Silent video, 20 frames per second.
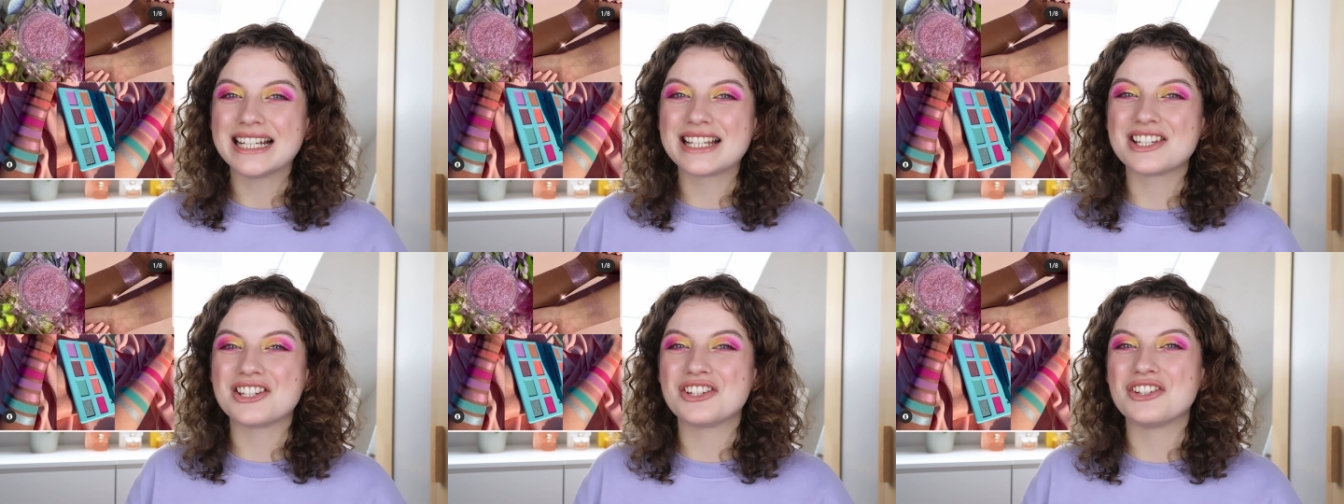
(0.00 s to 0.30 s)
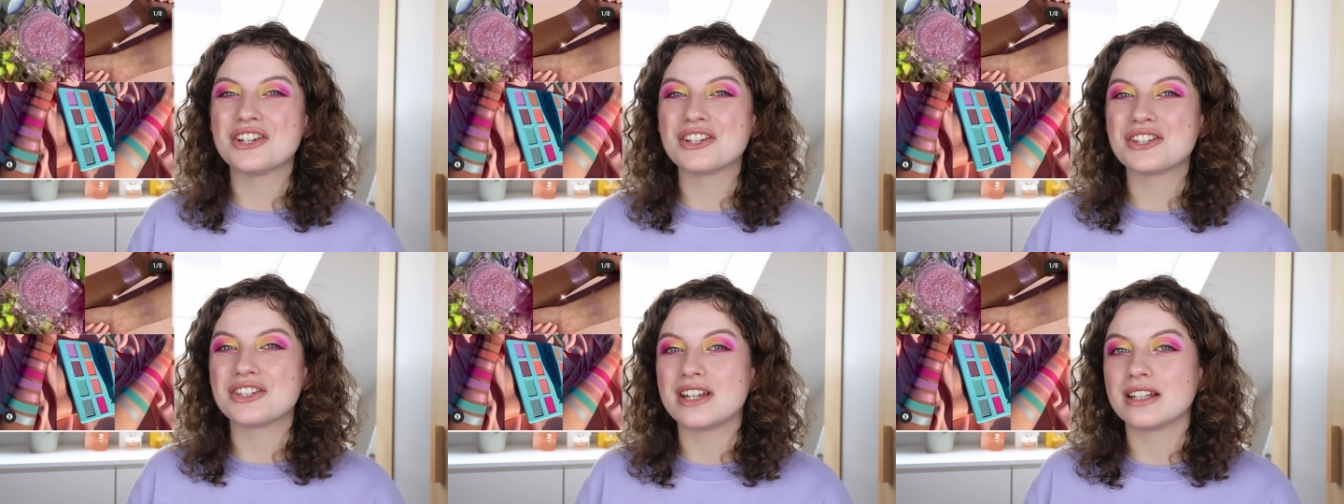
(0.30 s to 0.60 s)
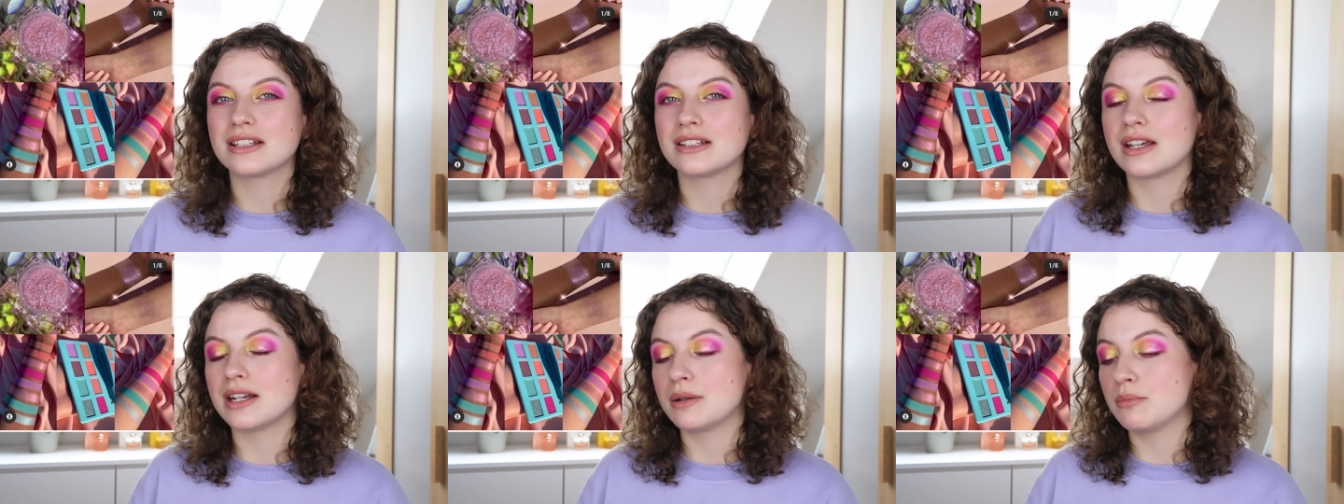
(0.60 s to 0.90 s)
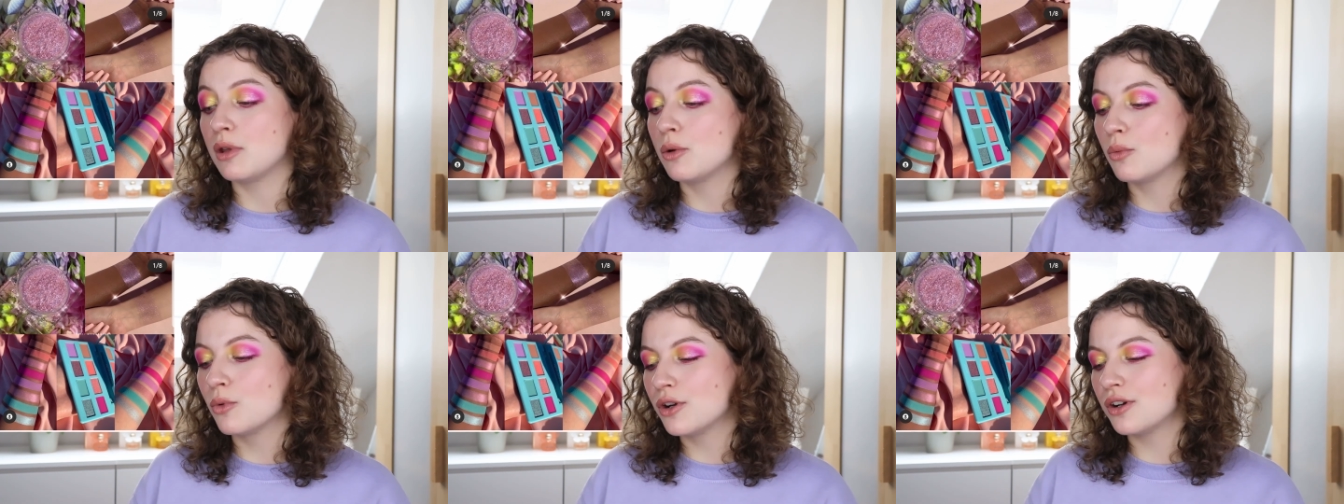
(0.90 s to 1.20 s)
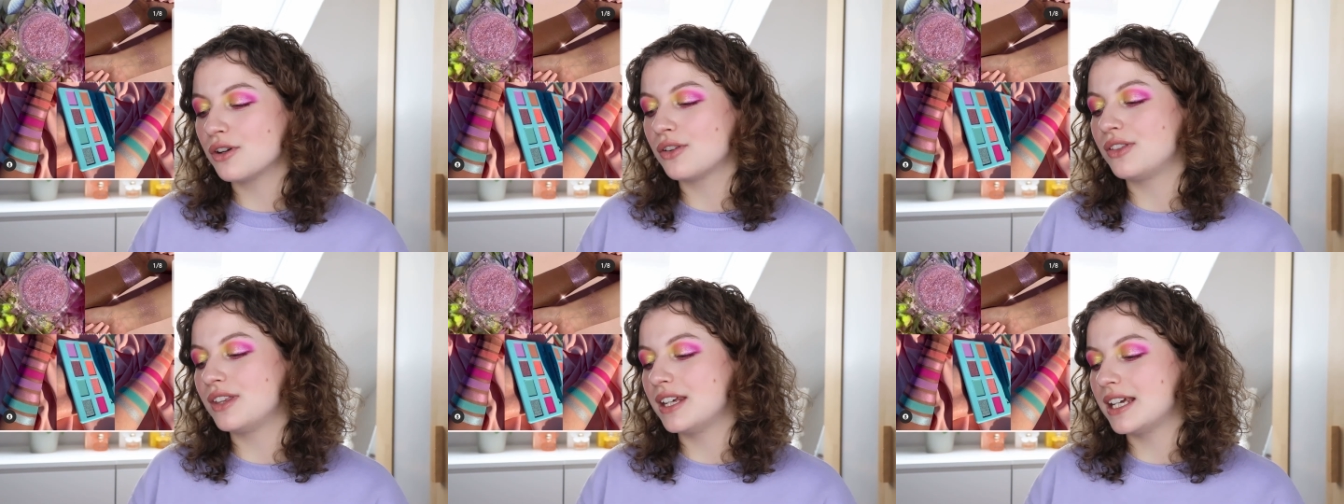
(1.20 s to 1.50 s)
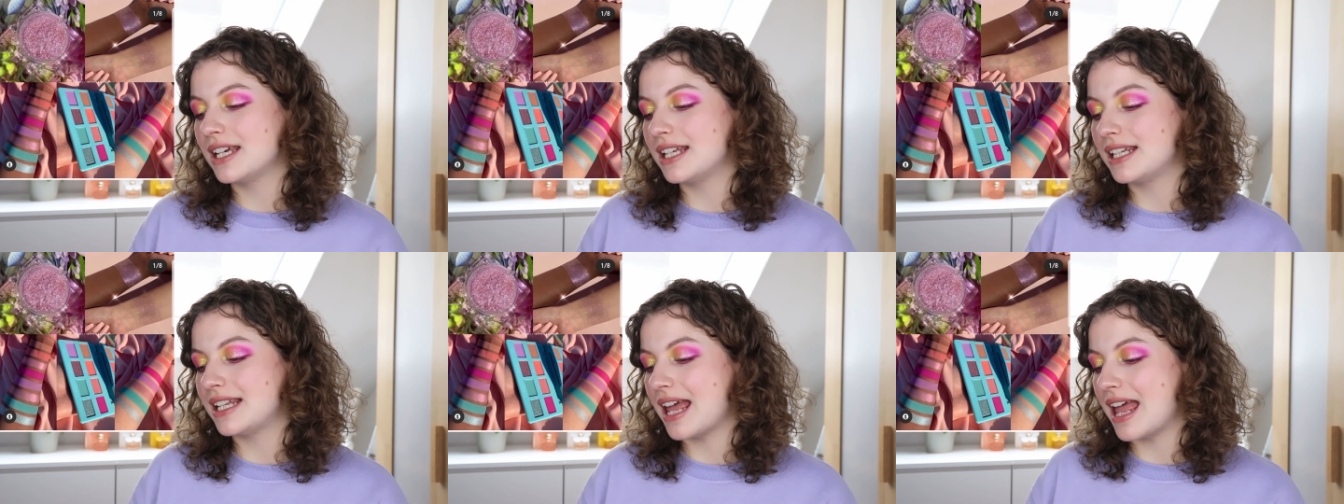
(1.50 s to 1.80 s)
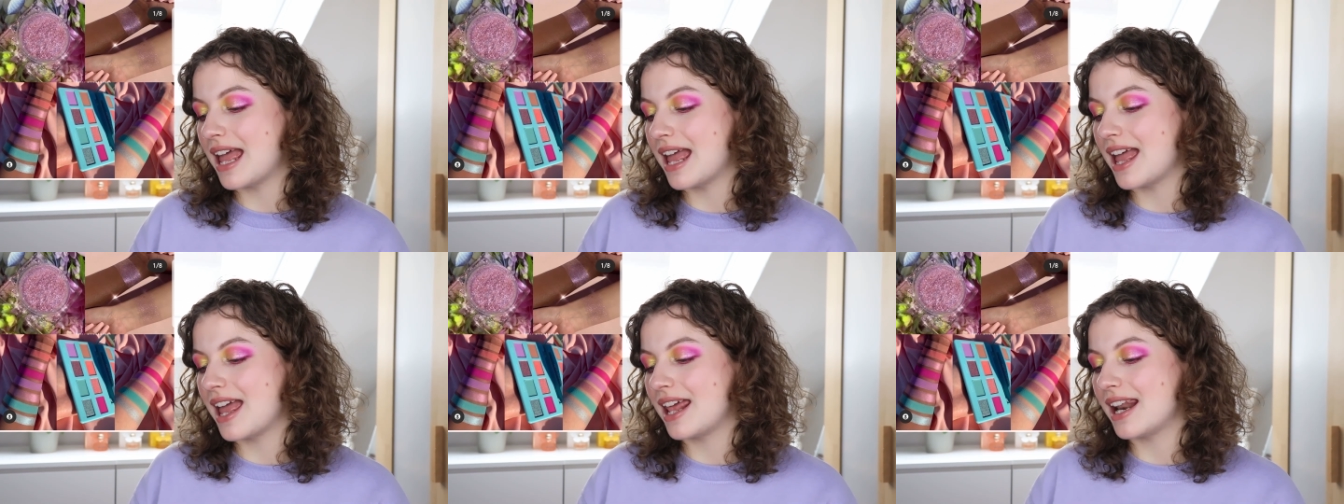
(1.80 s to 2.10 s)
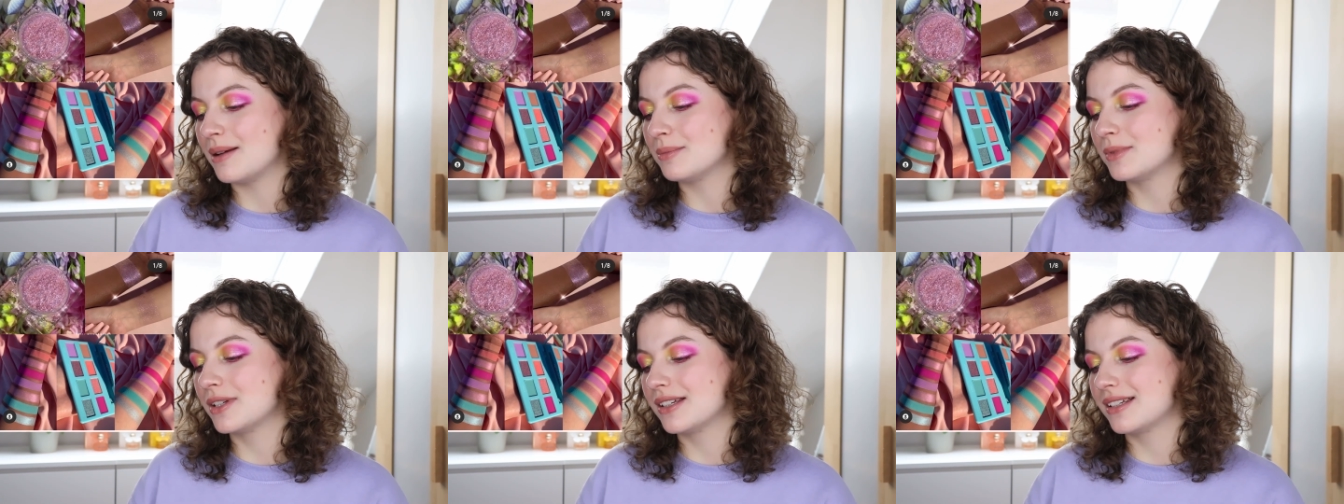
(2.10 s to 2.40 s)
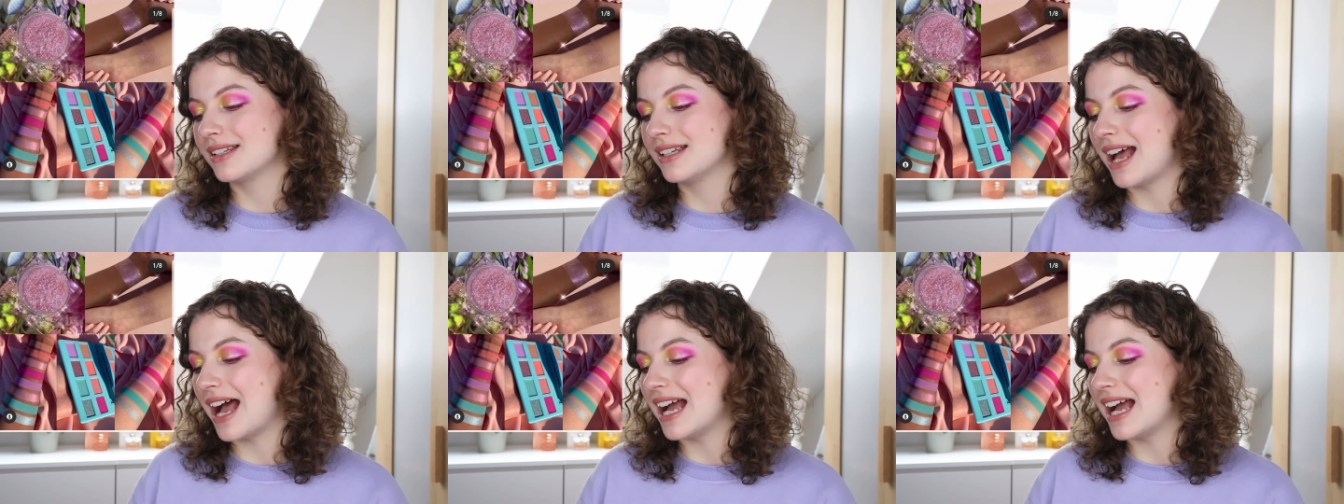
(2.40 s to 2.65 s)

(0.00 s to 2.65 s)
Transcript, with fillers: it's just not gonna be worth it and I'm